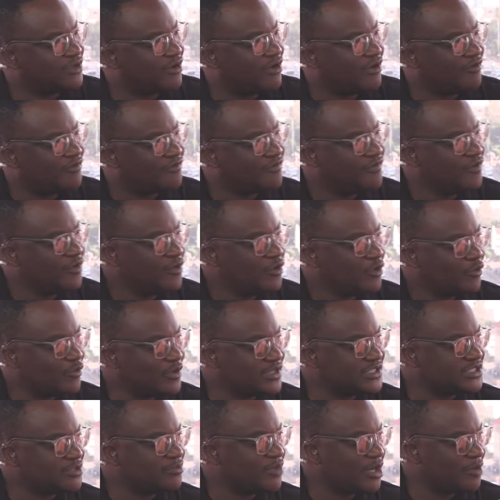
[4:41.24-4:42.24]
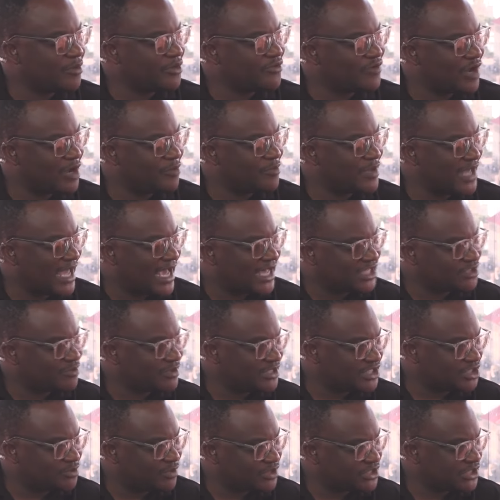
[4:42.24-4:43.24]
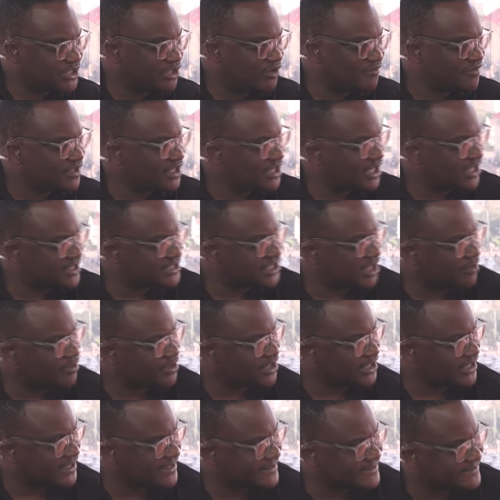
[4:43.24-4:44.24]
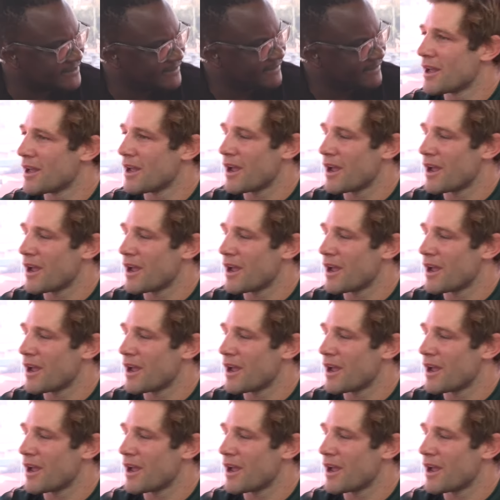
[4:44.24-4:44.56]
of where Zimbabwe rugby has been, especially over the last couple of years?